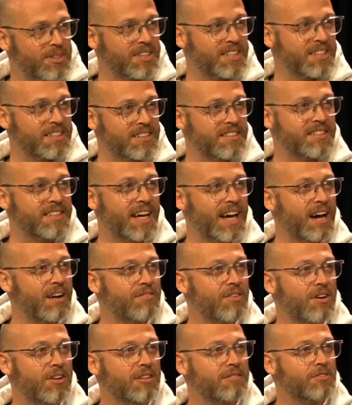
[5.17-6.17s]
really good to
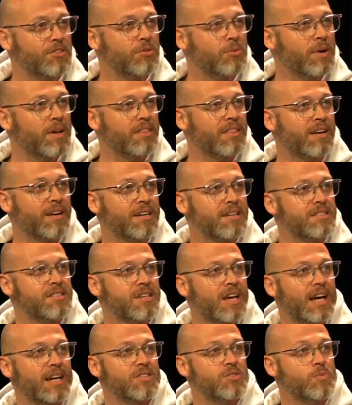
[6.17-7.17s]
have all of you with
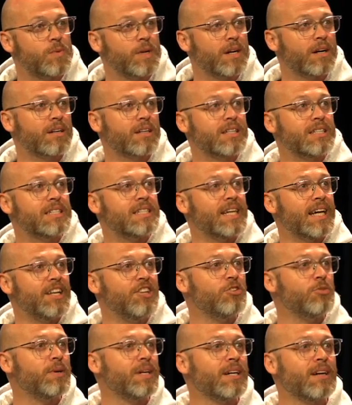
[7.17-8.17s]
us as we are
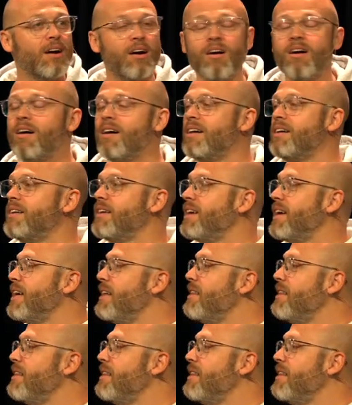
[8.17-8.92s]
continuing on